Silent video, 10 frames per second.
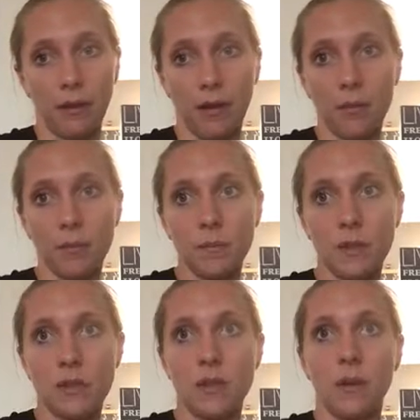
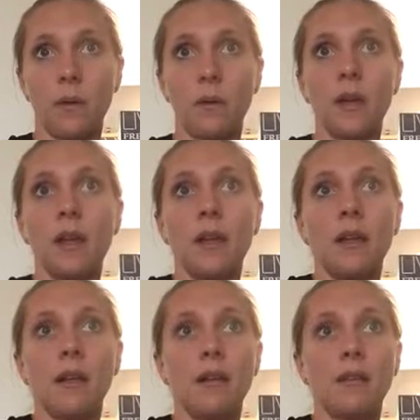And so
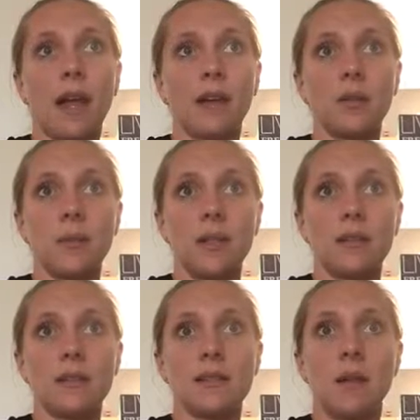that could
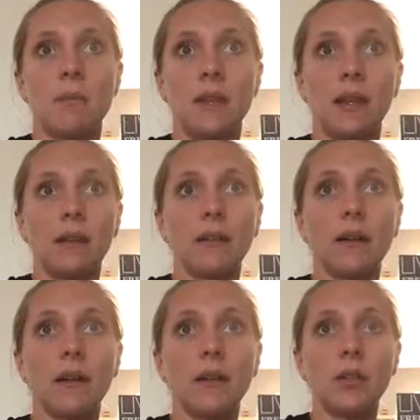be something
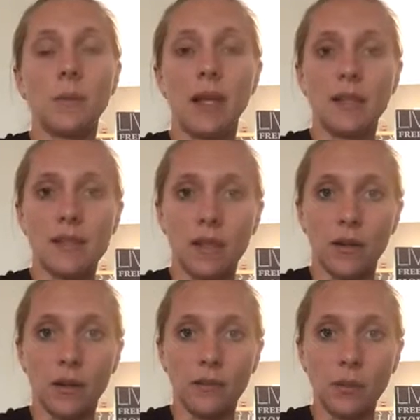you might
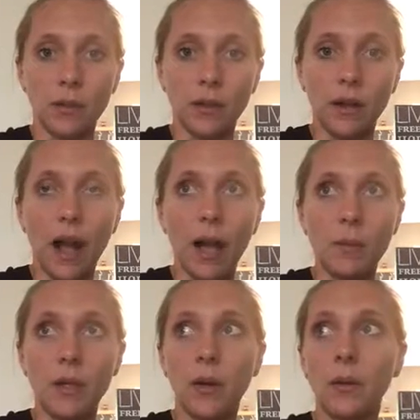consider if you were a
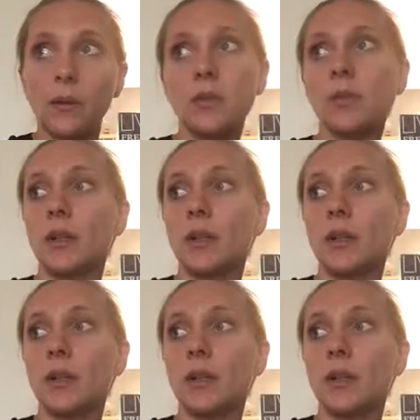hobby coach.